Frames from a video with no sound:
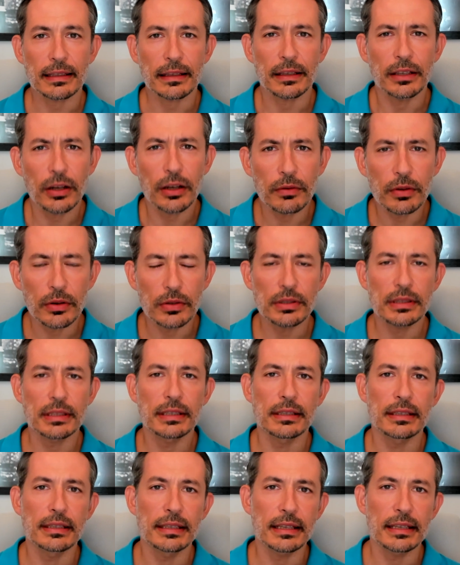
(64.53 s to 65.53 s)
you know,
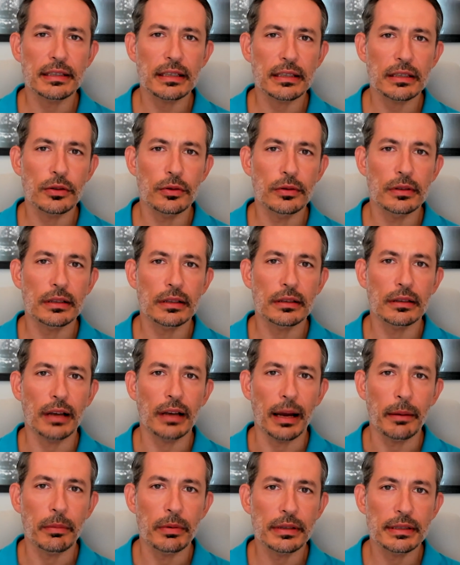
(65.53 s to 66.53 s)
those CSS utility
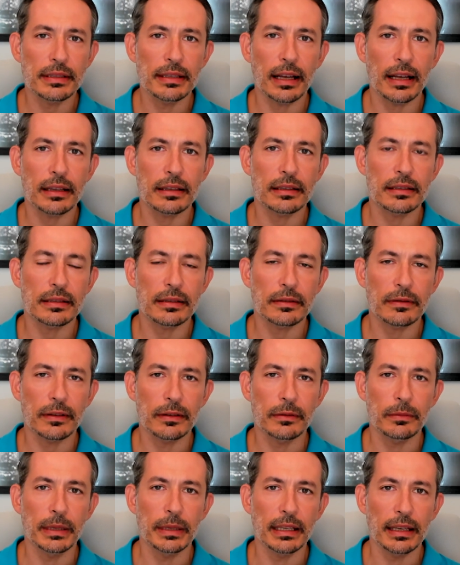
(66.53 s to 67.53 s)
libraries that
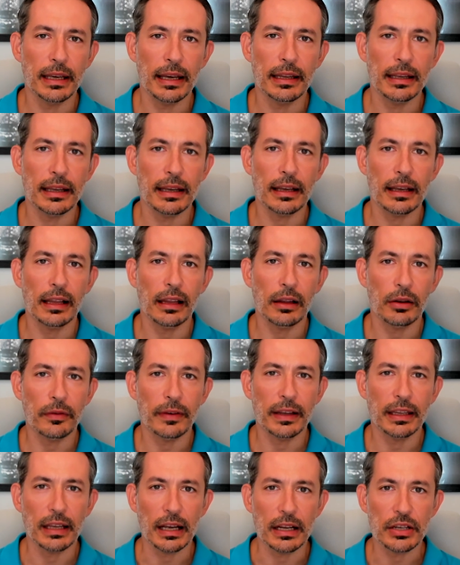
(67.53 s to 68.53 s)
have been getting a lot of
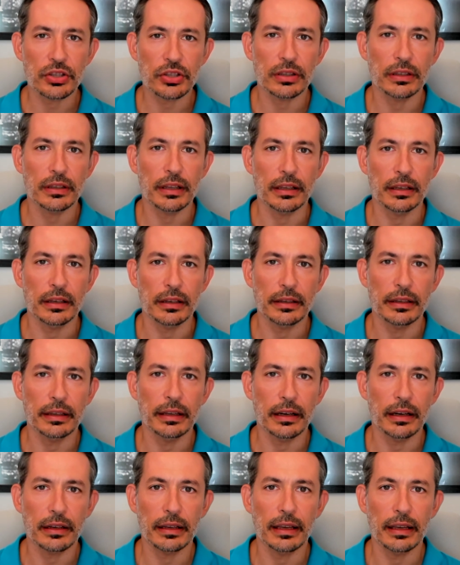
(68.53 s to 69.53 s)
attention and
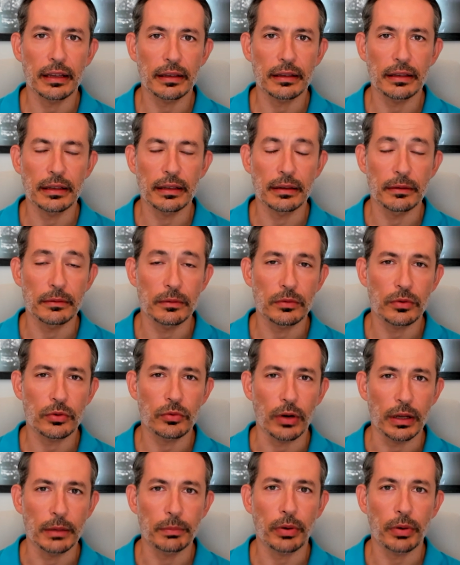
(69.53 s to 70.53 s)
they're getting
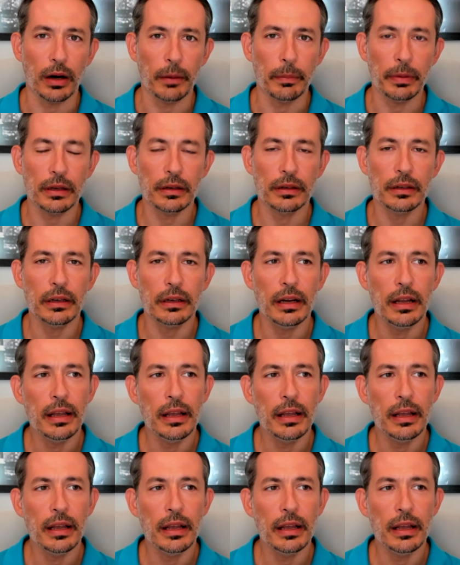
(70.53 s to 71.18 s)
quite popular.